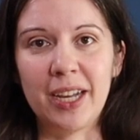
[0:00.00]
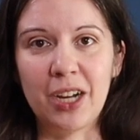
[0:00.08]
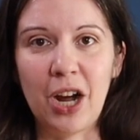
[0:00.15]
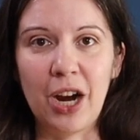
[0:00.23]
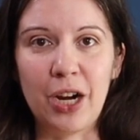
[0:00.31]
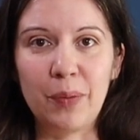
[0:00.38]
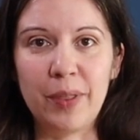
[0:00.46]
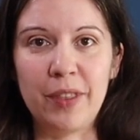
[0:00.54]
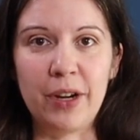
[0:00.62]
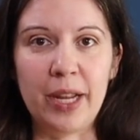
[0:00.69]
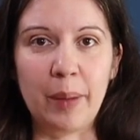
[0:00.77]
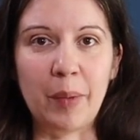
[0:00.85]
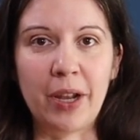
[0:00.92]
a card with
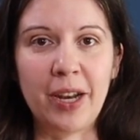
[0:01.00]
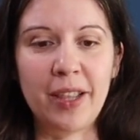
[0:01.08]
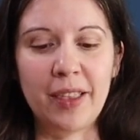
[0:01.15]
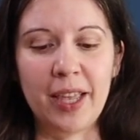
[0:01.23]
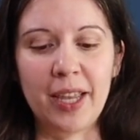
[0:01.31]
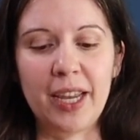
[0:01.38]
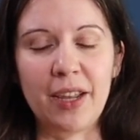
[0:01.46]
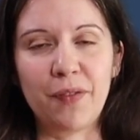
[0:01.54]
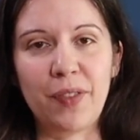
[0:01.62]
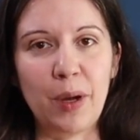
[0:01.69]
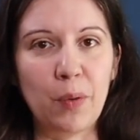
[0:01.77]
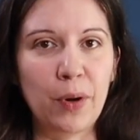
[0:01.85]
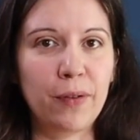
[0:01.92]
their name on it that if
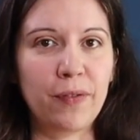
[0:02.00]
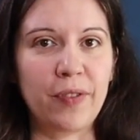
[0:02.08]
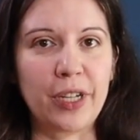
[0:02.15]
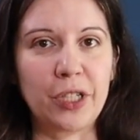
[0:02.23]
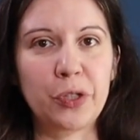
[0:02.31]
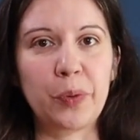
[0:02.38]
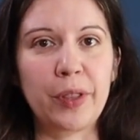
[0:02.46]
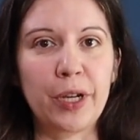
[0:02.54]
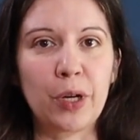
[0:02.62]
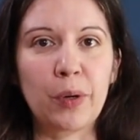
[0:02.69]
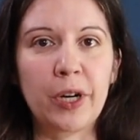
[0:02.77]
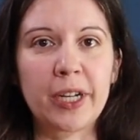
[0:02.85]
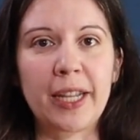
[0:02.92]
they weren't finished with
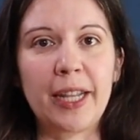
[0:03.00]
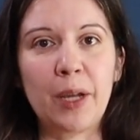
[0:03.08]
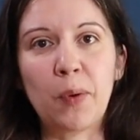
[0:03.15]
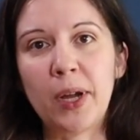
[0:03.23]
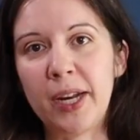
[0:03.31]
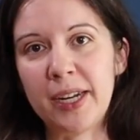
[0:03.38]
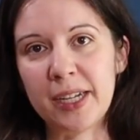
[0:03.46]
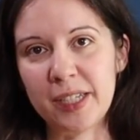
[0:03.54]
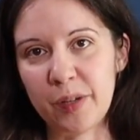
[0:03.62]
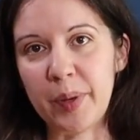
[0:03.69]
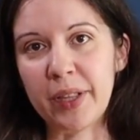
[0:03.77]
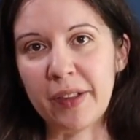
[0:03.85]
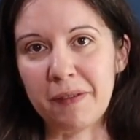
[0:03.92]
their work and they wanted it
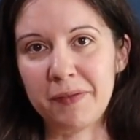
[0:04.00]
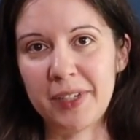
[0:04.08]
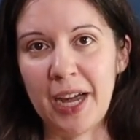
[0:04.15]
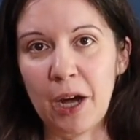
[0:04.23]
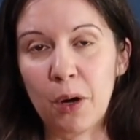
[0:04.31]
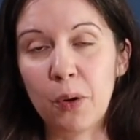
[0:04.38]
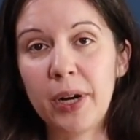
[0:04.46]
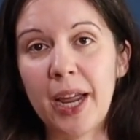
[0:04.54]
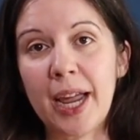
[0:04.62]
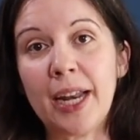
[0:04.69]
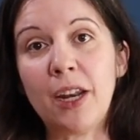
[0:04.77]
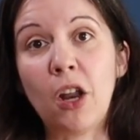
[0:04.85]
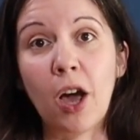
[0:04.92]
to be left out
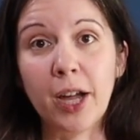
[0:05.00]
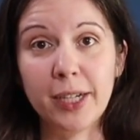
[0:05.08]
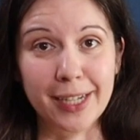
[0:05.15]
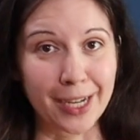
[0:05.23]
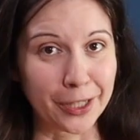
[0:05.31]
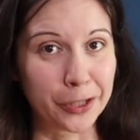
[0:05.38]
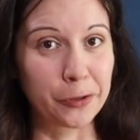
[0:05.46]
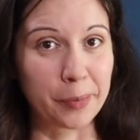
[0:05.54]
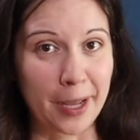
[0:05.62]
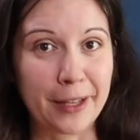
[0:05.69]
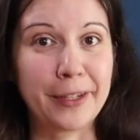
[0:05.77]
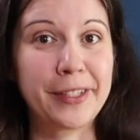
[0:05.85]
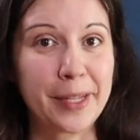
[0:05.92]
and not touched
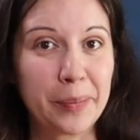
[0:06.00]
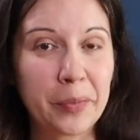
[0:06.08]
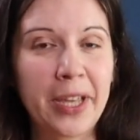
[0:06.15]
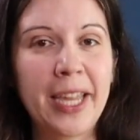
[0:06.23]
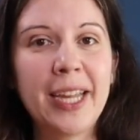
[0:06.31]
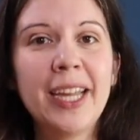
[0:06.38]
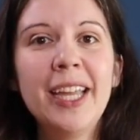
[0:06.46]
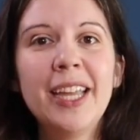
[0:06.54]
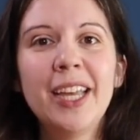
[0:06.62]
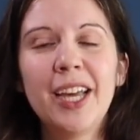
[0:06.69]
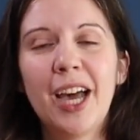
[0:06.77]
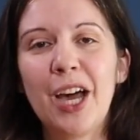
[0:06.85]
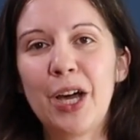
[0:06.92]
by their sibling,
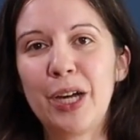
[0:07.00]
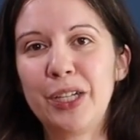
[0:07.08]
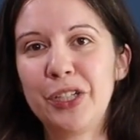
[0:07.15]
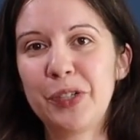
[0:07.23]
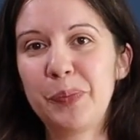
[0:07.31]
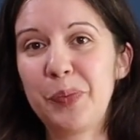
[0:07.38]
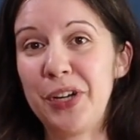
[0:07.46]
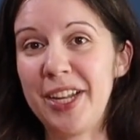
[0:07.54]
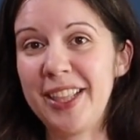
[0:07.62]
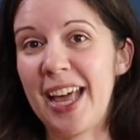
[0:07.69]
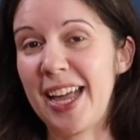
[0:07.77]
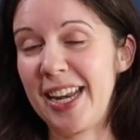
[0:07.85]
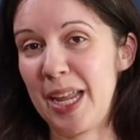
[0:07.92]
uh, just
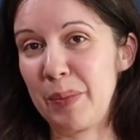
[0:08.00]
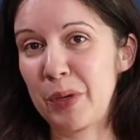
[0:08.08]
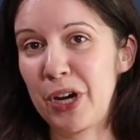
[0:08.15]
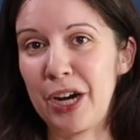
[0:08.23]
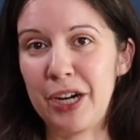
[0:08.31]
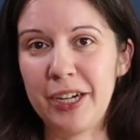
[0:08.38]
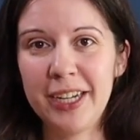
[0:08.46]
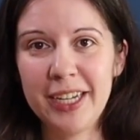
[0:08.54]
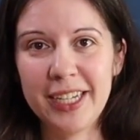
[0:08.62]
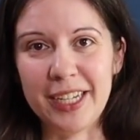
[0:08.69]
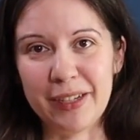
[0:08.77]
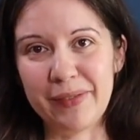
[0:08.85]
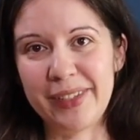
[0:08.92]
putting that name card
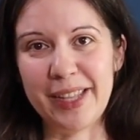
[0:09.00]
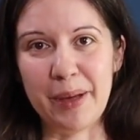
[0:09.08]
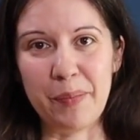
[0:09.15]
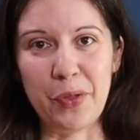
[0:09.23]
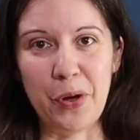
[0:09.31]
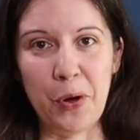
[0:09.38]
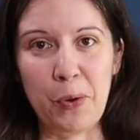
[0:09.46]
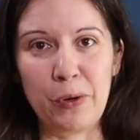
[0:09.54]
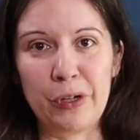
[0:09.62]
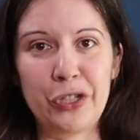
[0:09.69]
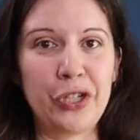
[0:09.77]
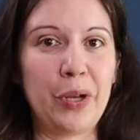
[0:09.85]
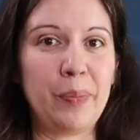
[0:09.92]
gives them the
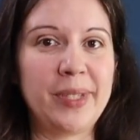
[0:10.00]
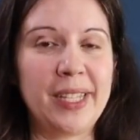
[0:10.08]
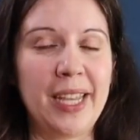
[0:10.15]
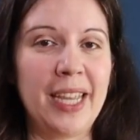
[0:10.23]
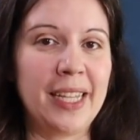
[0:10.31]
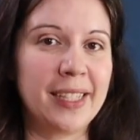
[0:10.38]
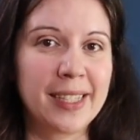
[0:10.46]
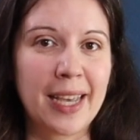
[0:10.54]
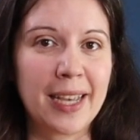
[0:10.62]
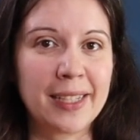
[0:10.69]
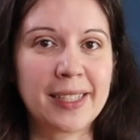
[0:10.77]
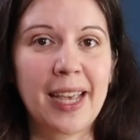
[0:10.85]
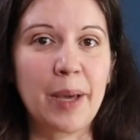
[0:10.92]
ownership. It
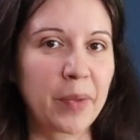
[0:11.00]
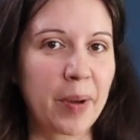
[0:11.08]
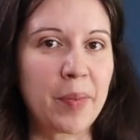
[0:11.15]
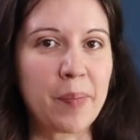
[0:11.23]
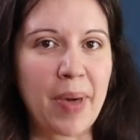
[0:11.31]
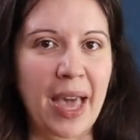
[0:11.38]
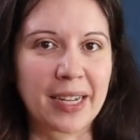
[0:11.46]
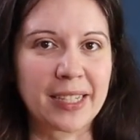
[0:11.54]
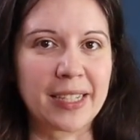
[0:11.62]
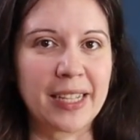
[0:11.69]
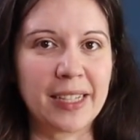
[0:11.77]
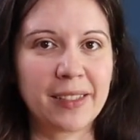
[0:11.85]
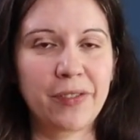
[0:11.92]
says, "I'm coming back
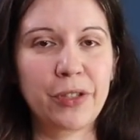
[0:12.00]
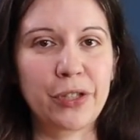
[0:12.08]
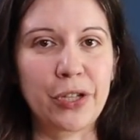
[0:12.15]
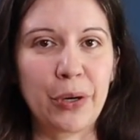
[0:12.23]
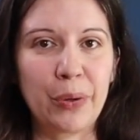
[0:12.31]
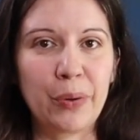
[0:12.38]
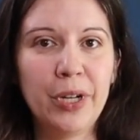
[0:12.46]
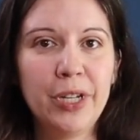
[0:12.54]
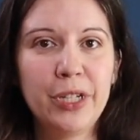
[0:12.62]
to this, so